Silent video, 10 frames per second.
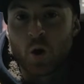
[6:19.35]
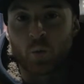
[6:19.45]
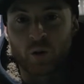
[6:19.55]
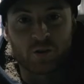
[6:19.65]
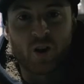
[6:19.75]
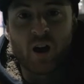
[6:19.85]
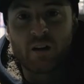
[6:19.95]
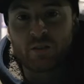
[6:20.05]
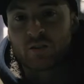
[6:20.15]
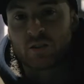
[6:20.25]
when you're not
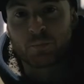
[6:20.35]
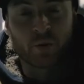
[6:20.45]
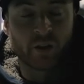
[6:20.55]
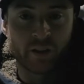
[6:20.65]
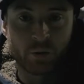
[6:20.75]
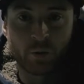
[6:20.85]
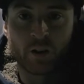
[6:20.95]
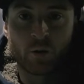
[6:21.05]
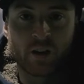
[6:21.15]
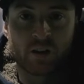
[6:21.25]
having to completely
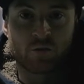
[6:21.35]
relocate